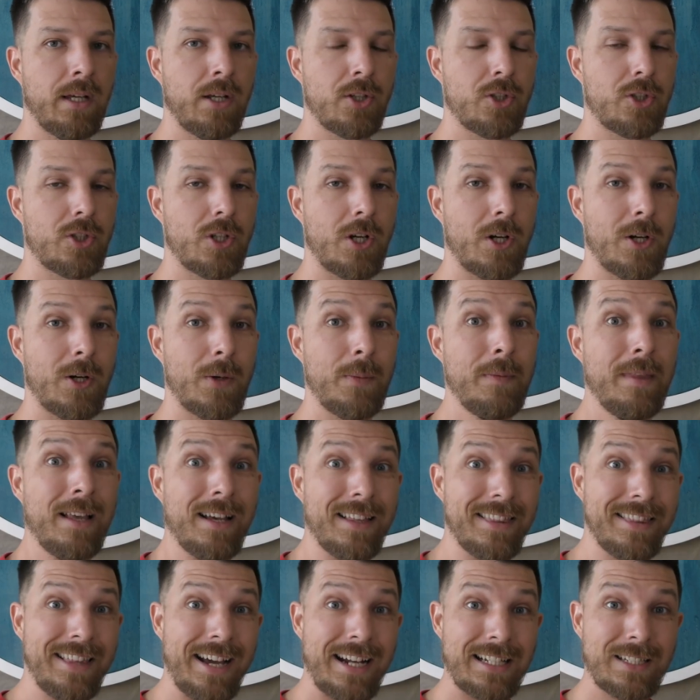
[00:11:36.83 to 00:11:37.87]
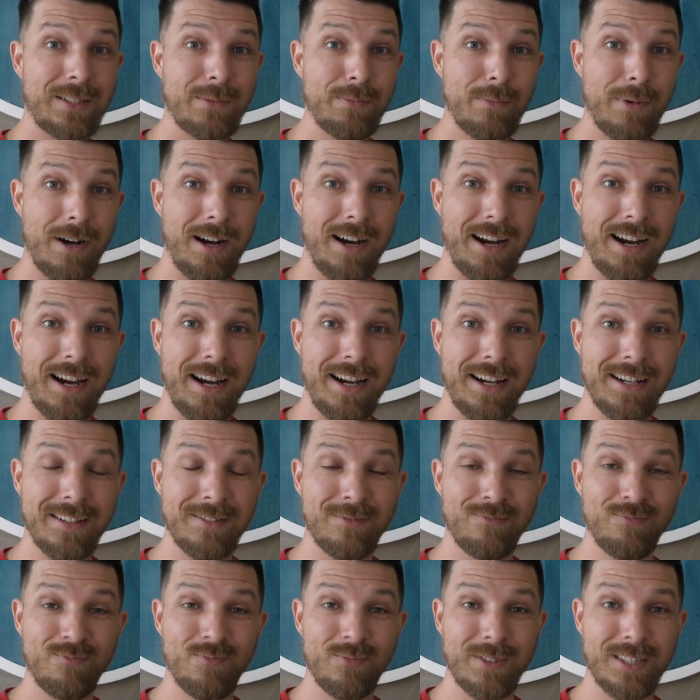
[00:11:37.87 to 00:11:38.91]
So that's my
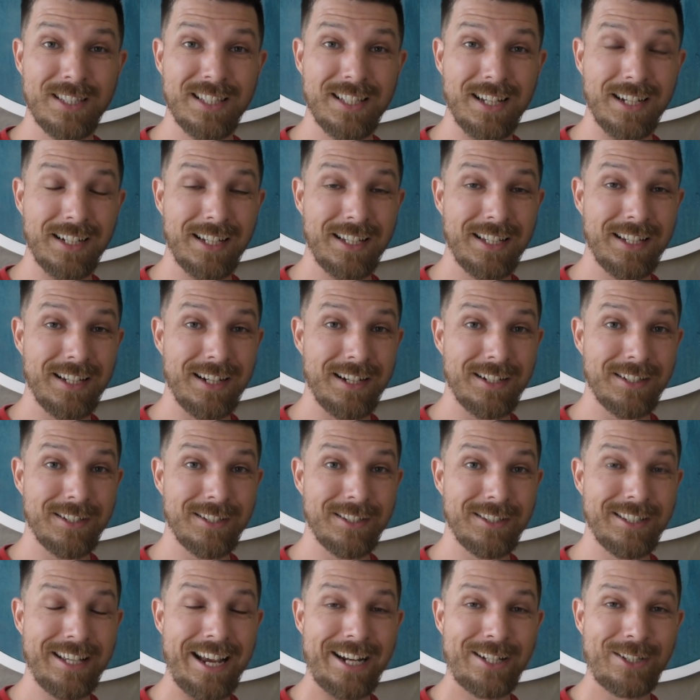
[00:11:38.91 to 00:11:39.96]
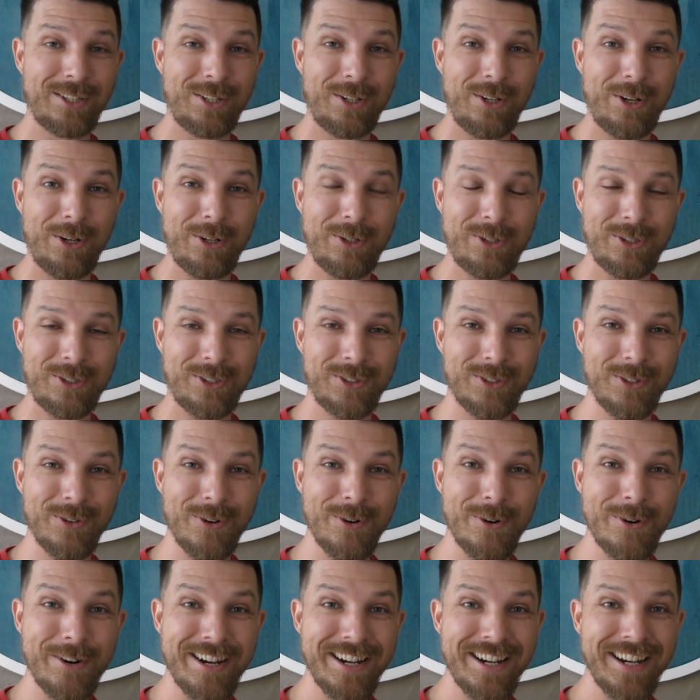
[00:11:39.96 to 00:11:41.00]
Sak Yant tattoo
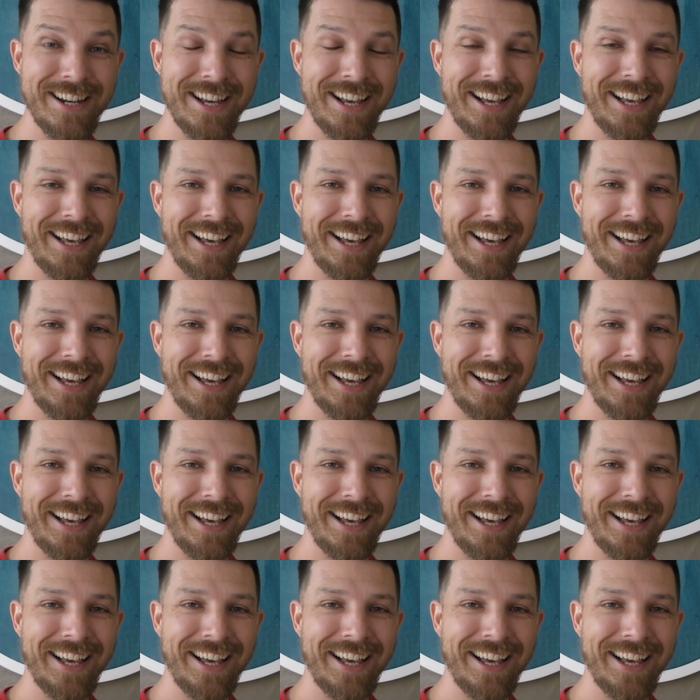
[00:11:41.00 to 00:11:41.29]
story.